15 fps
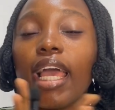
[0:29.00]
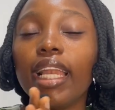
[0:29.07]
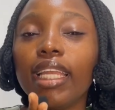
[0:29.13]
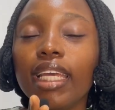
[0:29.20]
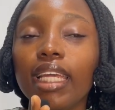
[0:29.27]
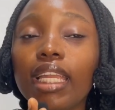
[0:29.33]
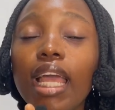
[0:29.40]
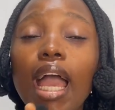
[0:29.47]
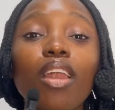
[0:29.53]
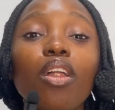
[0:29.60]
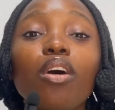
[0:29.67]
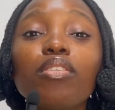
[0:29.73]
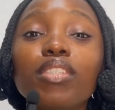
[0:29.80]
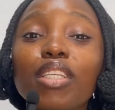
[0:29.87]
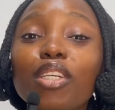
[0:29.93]
Ellen. I
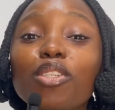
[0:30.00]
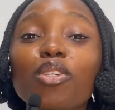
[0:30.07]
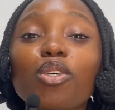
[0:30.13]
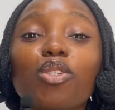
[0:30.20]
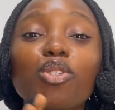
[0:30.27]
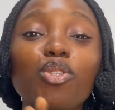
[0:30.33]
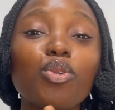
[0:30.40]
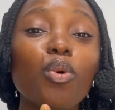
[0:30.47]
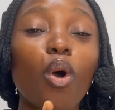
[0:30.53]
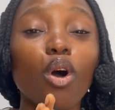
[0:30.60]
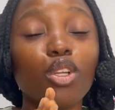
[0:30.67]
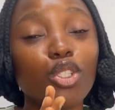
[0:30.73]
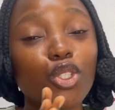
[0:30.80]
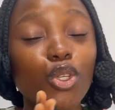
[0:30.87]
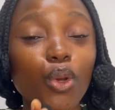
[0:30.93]
love seeing those two
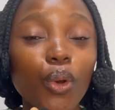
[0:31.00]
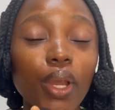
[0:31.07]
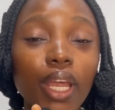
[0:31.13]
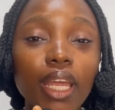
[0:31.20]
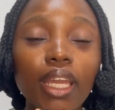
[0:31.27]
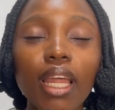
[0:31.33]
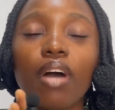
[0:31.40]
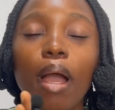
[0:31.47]
on screen.